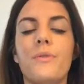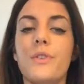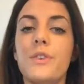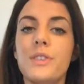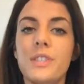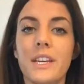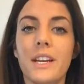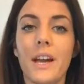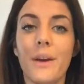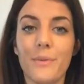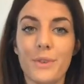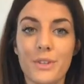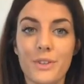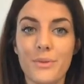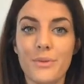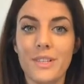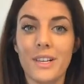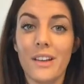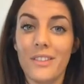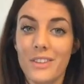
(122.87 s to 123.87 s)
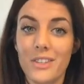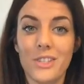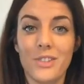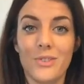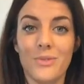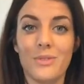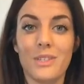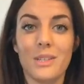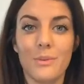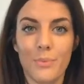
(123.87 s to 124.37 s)
the first thing I would do is get the
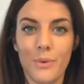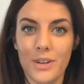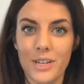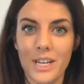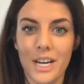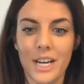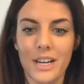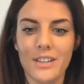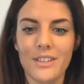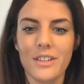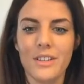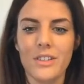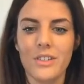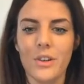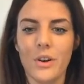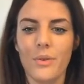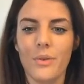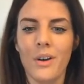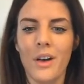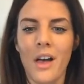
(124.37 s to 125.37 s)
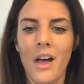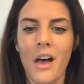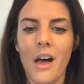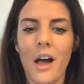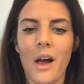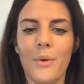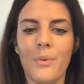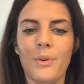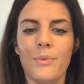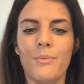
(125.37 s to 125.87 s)
students to predict. So
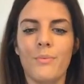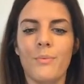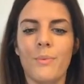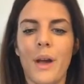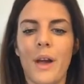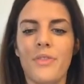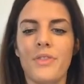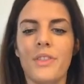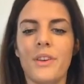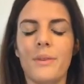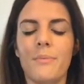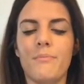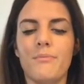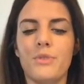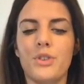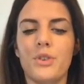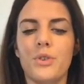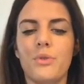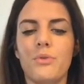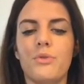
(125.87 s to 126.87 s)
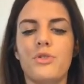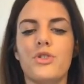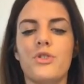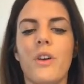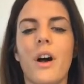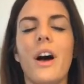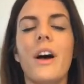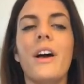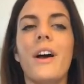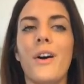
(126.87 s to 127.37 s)
I would get them to
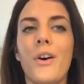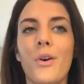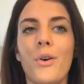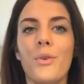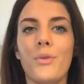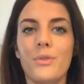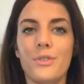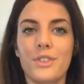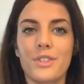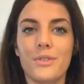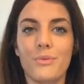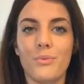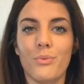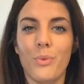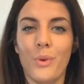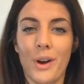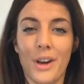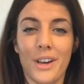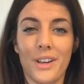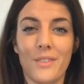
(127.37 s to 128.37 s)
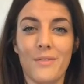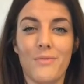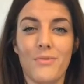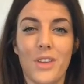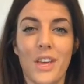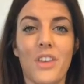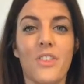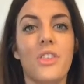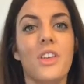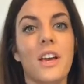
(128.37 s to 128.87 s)
draw out what
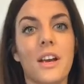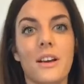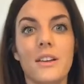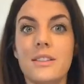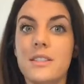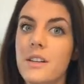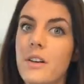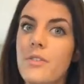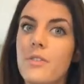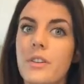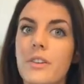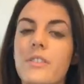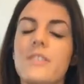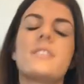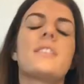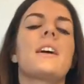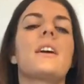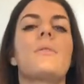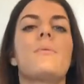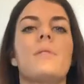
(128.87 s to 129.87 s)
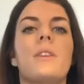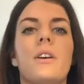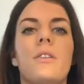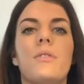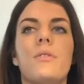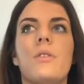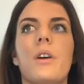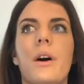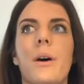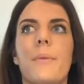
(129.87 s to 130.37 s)
they think a cell looks like
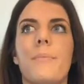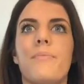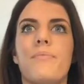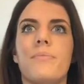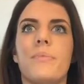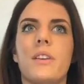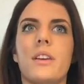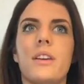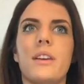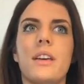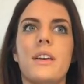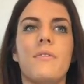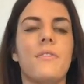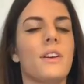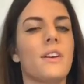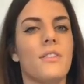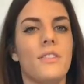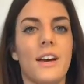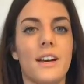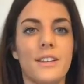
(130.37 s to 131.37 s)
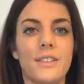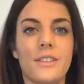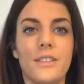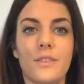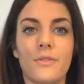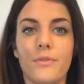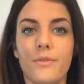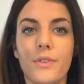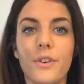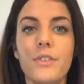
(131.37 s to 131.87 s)
without giving a
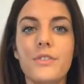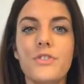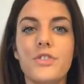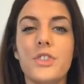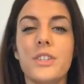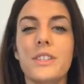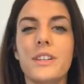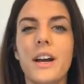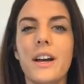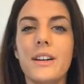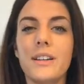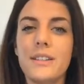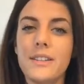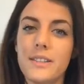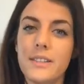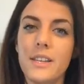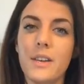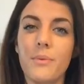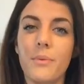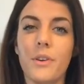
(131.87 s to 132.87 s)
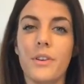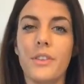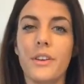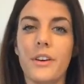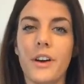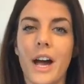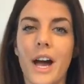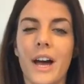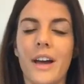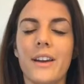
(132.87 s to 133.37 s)
lesson first, just kind of see where
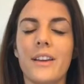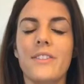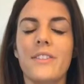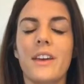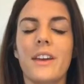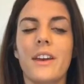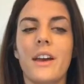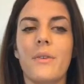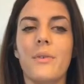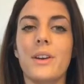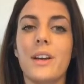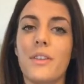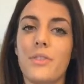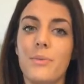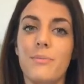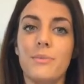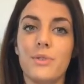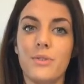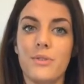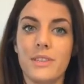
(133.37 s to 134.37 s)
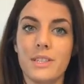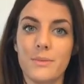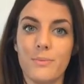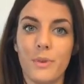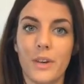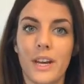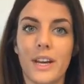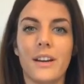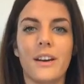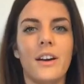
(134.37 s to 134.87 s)
they're at, and then I would get them to
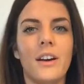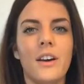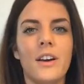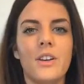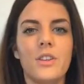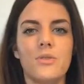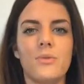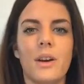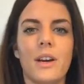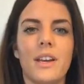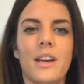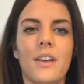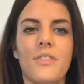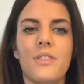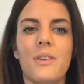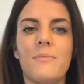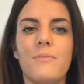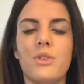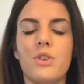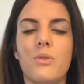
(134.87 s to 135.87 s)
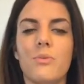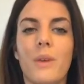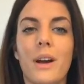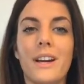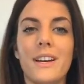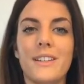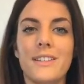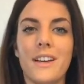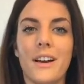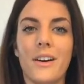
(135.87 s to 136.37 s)
explain. So I get them to
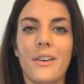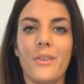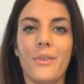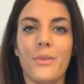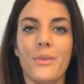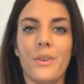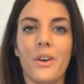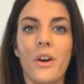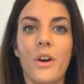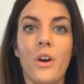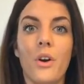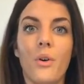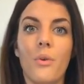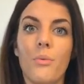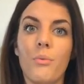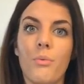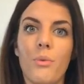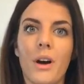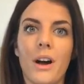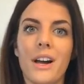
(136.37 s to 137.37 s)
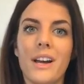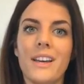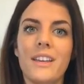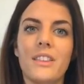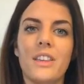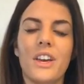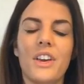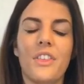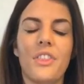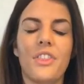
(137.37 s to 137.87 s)
write down why
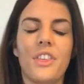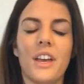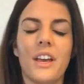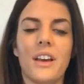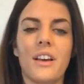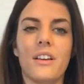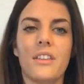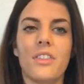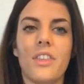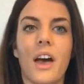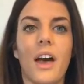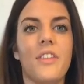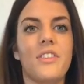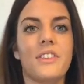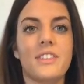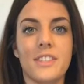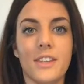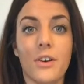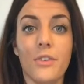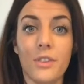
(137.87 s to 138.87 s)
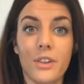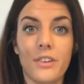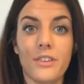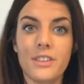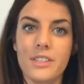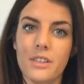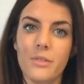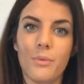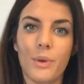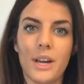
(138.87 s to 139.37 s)
they think that the cell
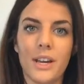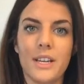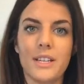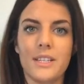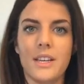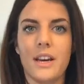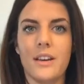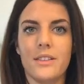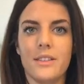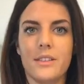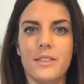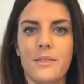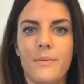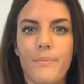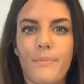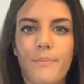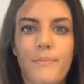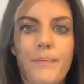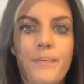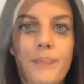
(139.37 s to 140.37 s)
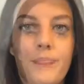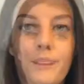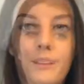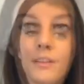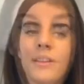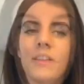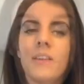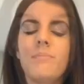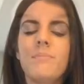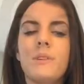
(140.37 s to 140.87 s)
looks the way it does. By
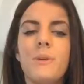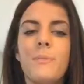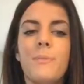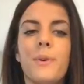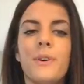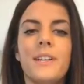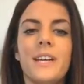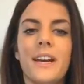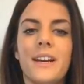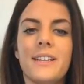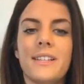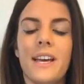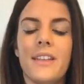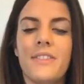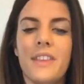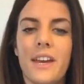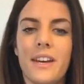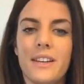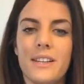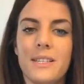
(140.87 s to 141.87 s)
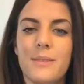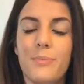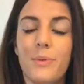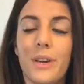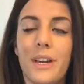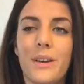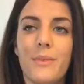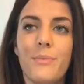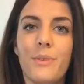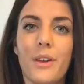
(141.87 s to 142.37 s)
getting them to predict and then
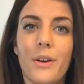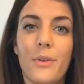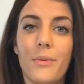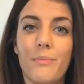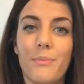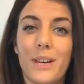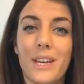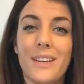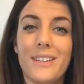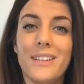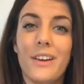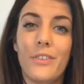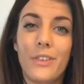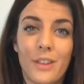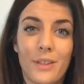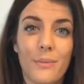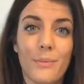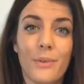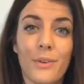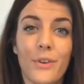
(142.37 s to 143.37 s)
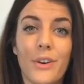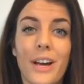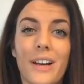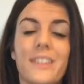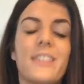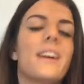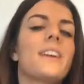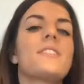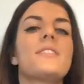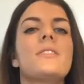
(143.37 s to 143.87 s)
explain without me telling them a correct
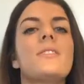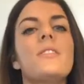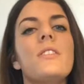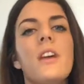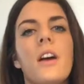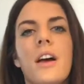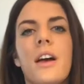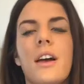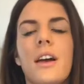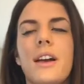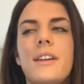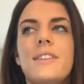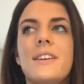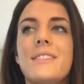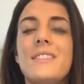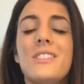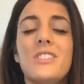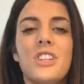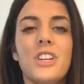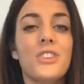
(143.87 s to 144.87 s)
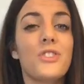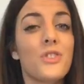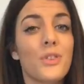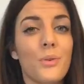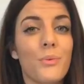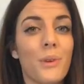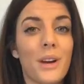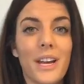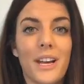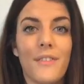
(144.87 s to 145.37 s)
answer, it doesn't change their
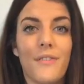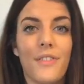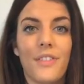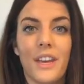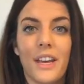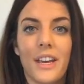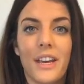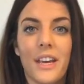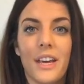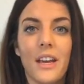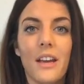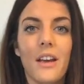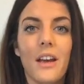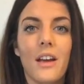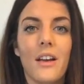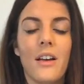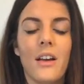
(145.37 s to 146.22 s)
way of thinking,